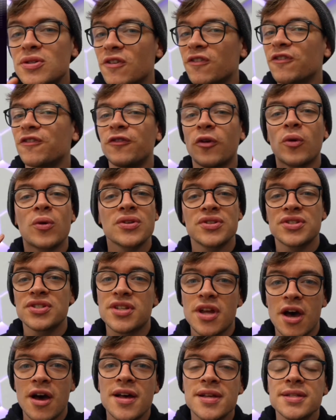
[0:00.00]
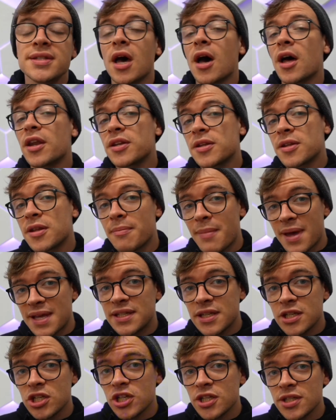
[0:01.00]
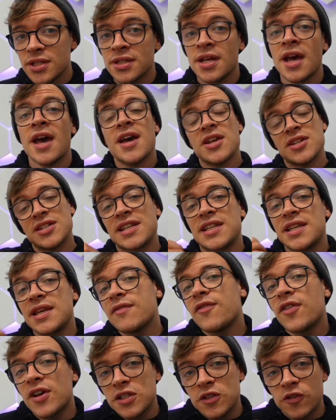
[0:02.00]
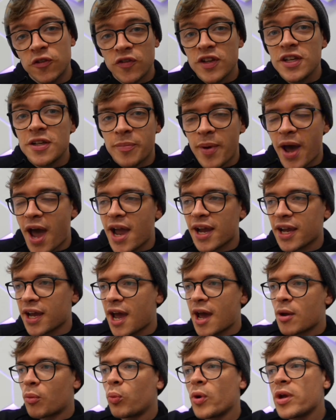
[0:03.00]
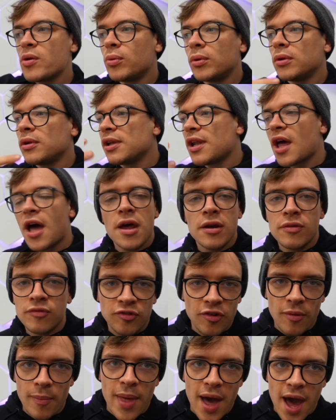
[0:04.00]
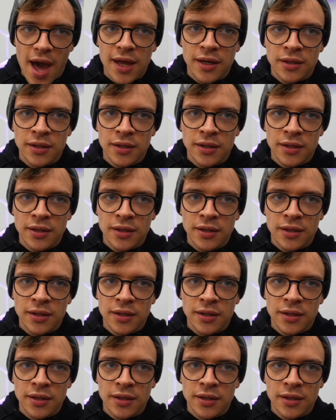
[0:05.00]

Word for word: the four stars under the messages to give us feedback, and we will learn from that.